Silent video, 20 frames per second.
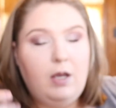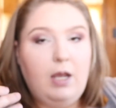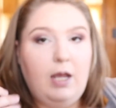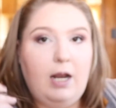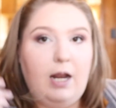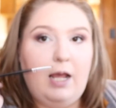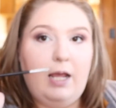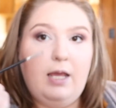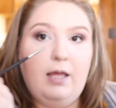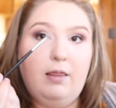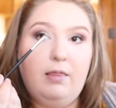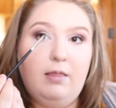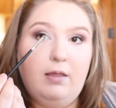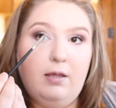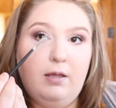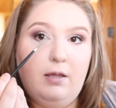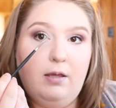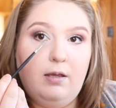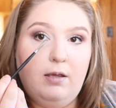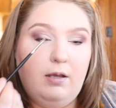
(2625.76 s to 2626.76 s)
and I hit
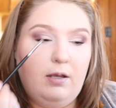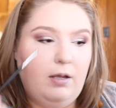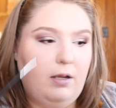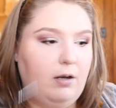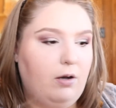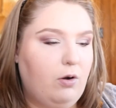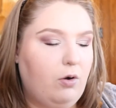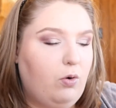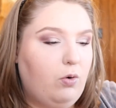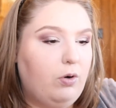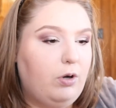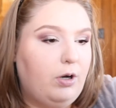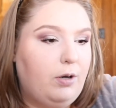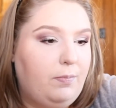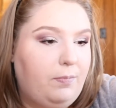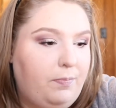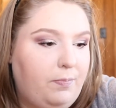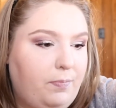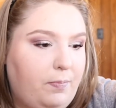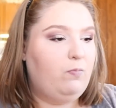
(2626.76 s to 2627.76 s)
the inner corner
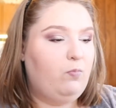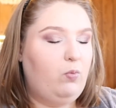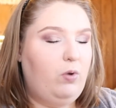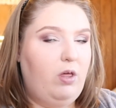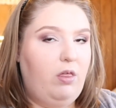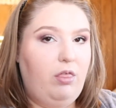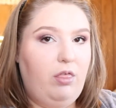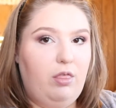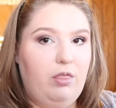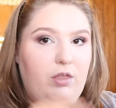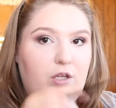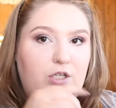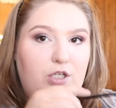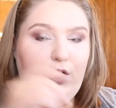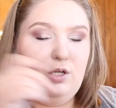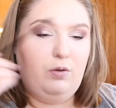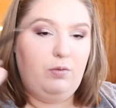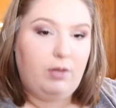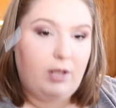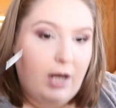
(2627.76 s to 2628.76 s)
with the
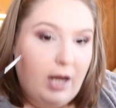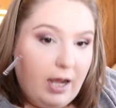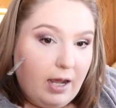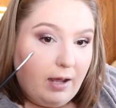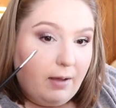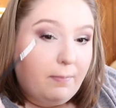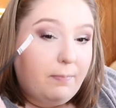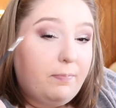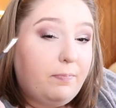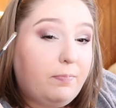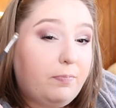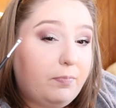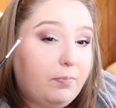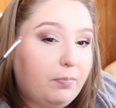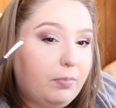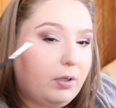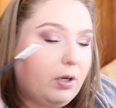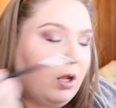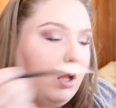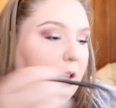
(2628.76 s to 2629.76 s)
2 that I
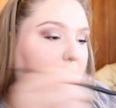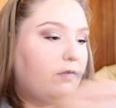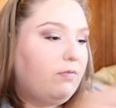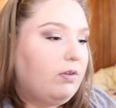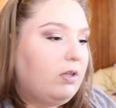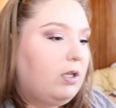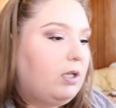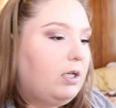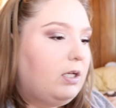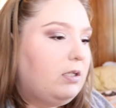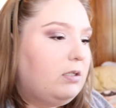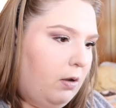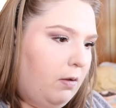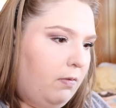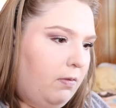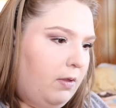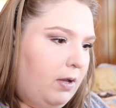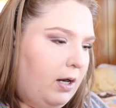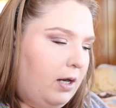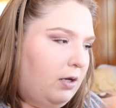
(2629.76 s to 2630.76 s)
put all over the lid.
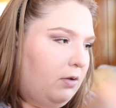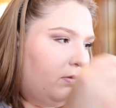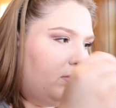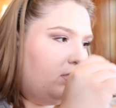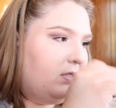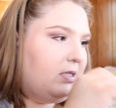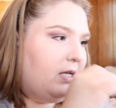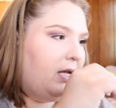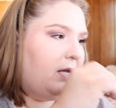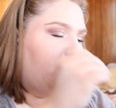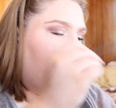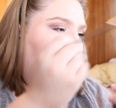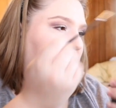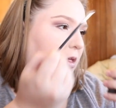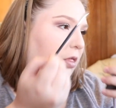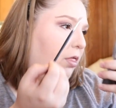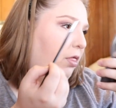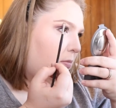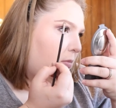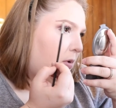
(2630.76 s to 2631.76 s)
And then I do the same
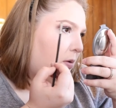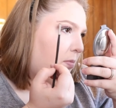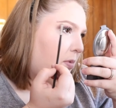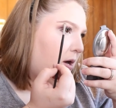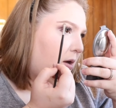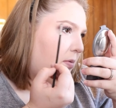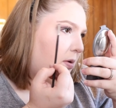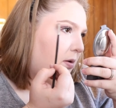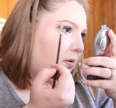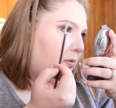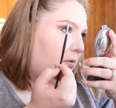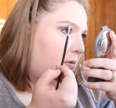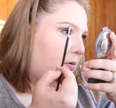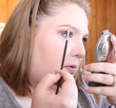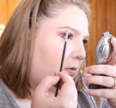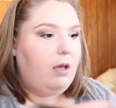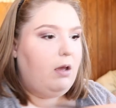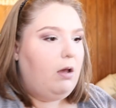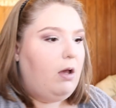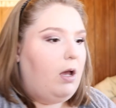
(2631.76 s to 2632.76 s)
with my brow bone.
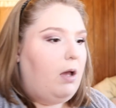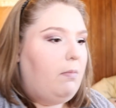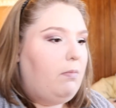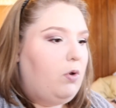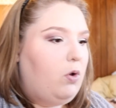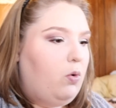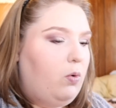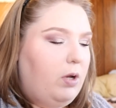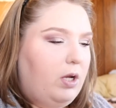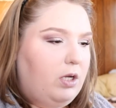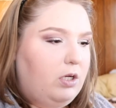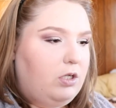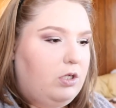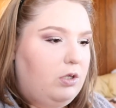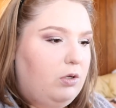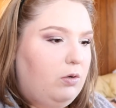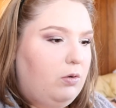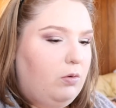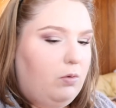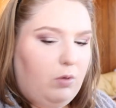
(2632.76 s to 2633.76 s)
Now I'm going
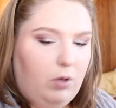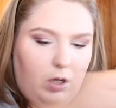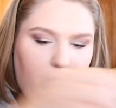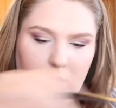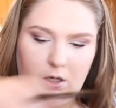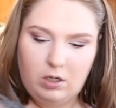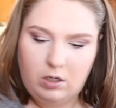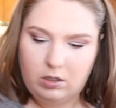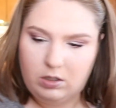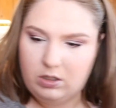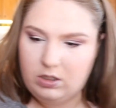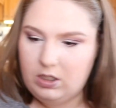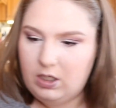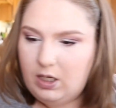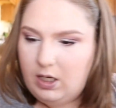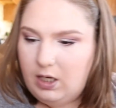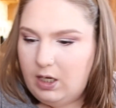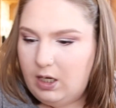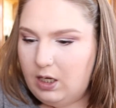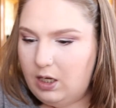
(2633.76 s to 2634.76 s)
to
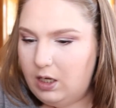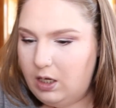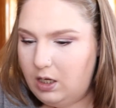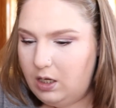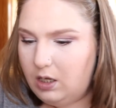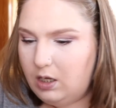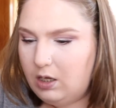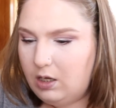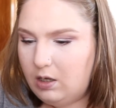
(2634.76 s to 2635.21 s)
take